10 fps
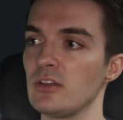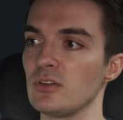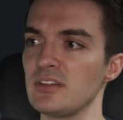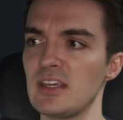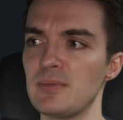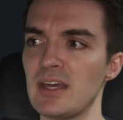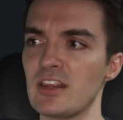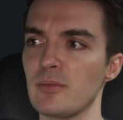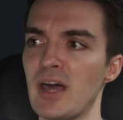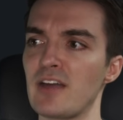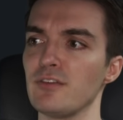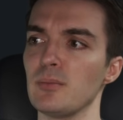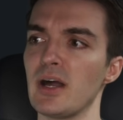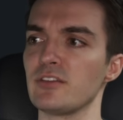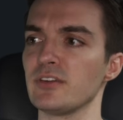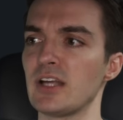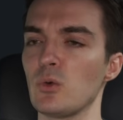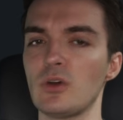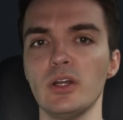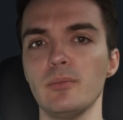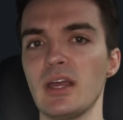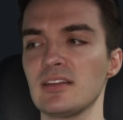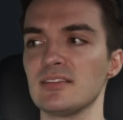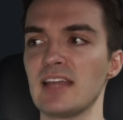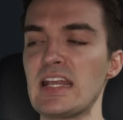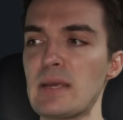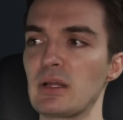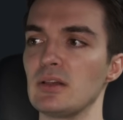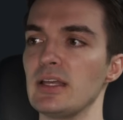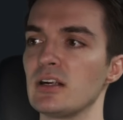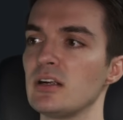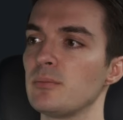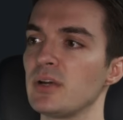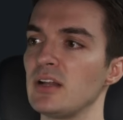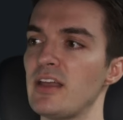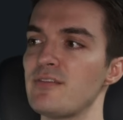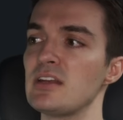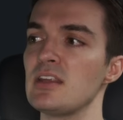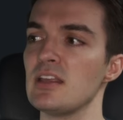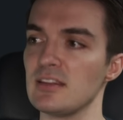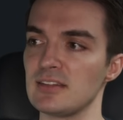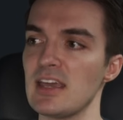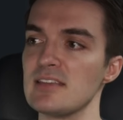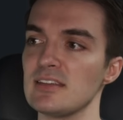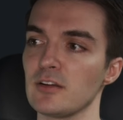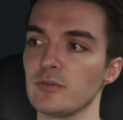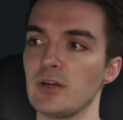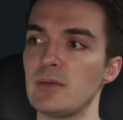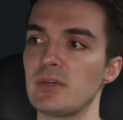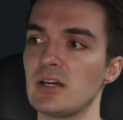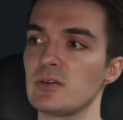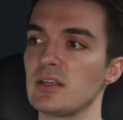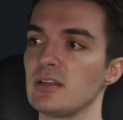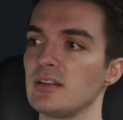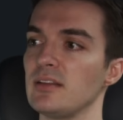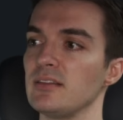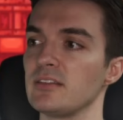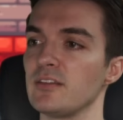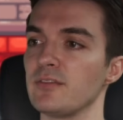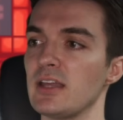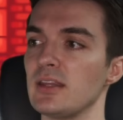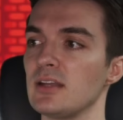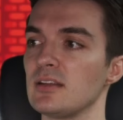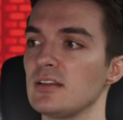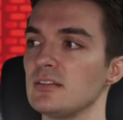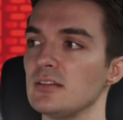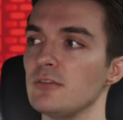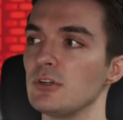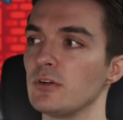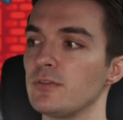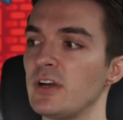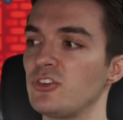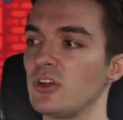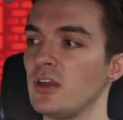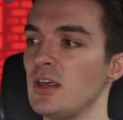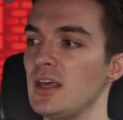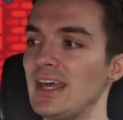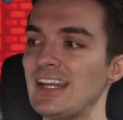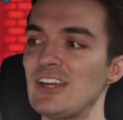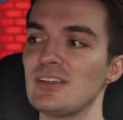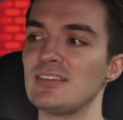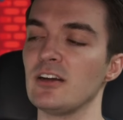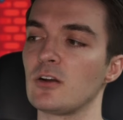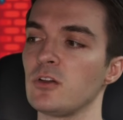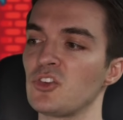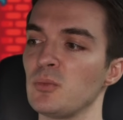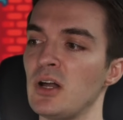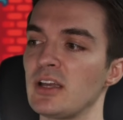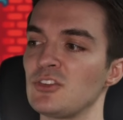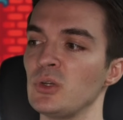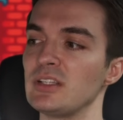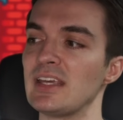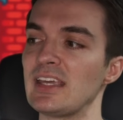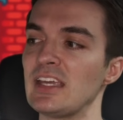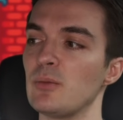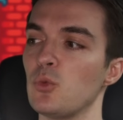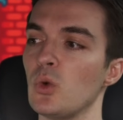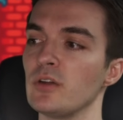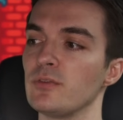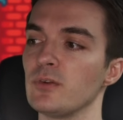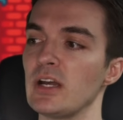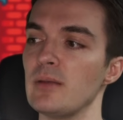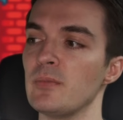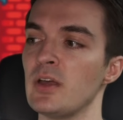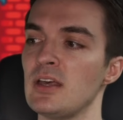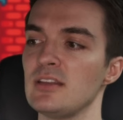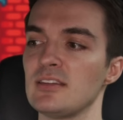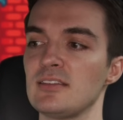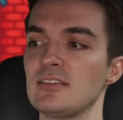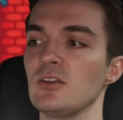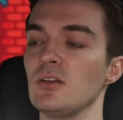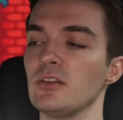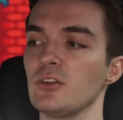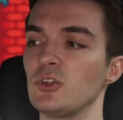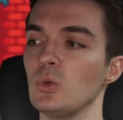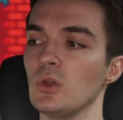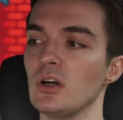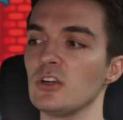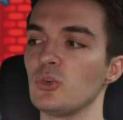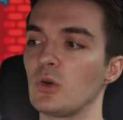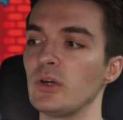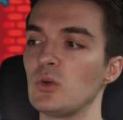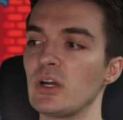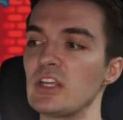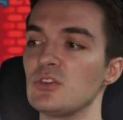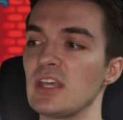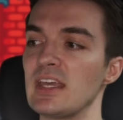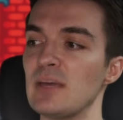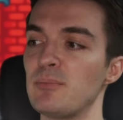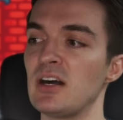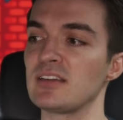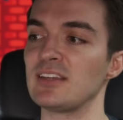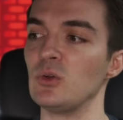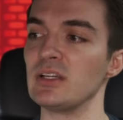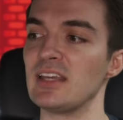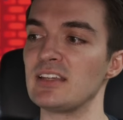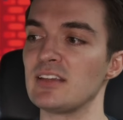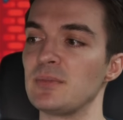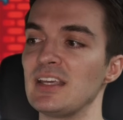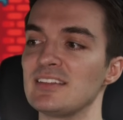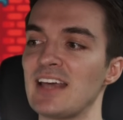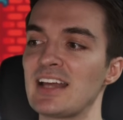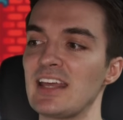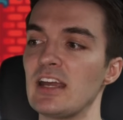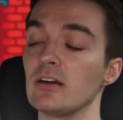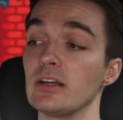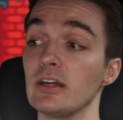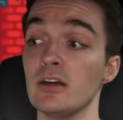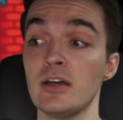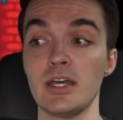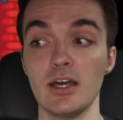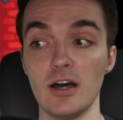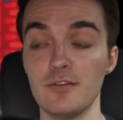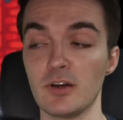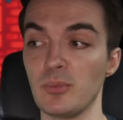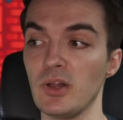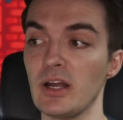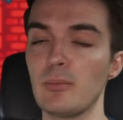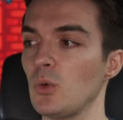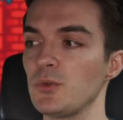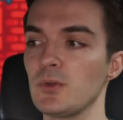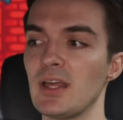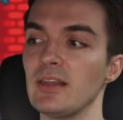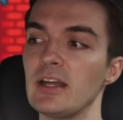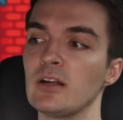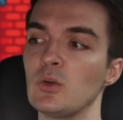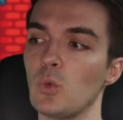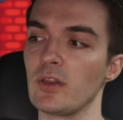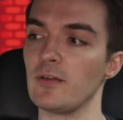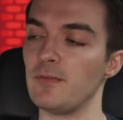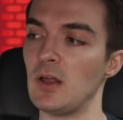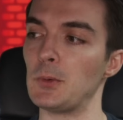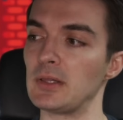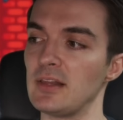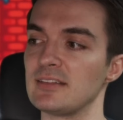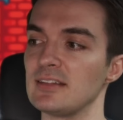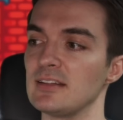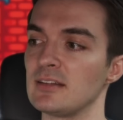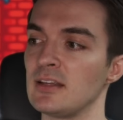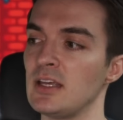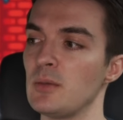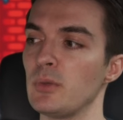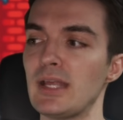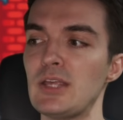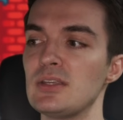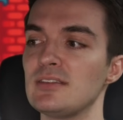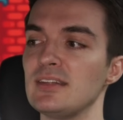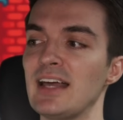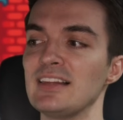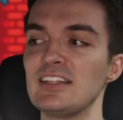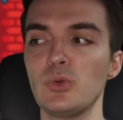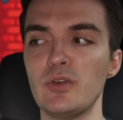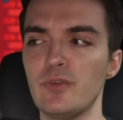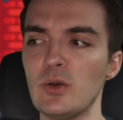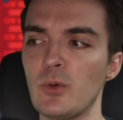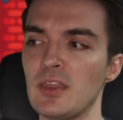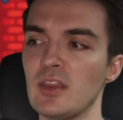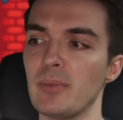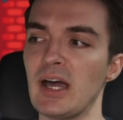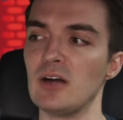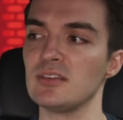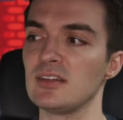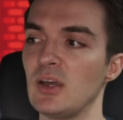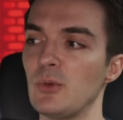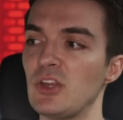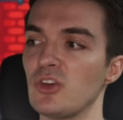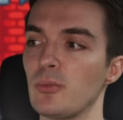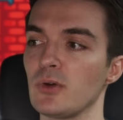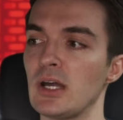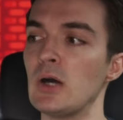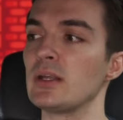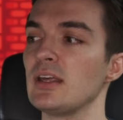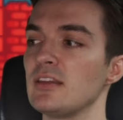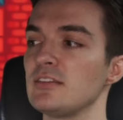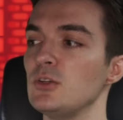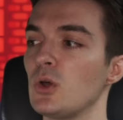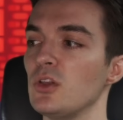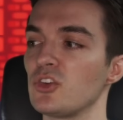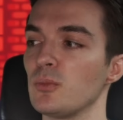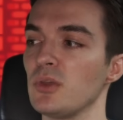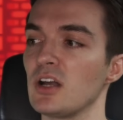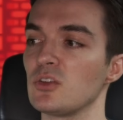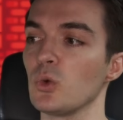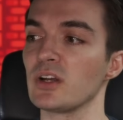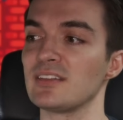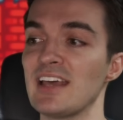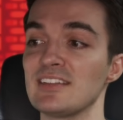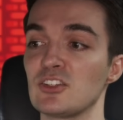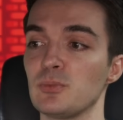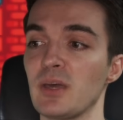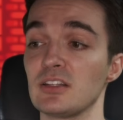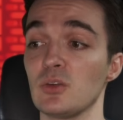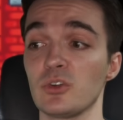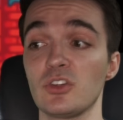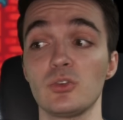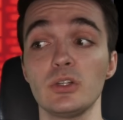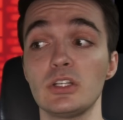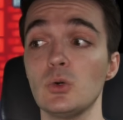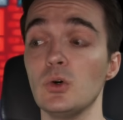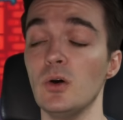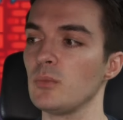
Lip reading: So let's keep that in the back of our minds. For now, we're going to make this dynamic later, but 11 in this case is our frame count. Let's divide that, save and refresh. And now you can see our collision block is only taking up one frame. This is still a little too large. We're going to want to use a hitbox that only takes up the exact area of our player, but we'll do that later in one of the following lessons. But now you can see at least we fit within the bounds, and we can jump around, and this new collision block works as expected, which is really cool.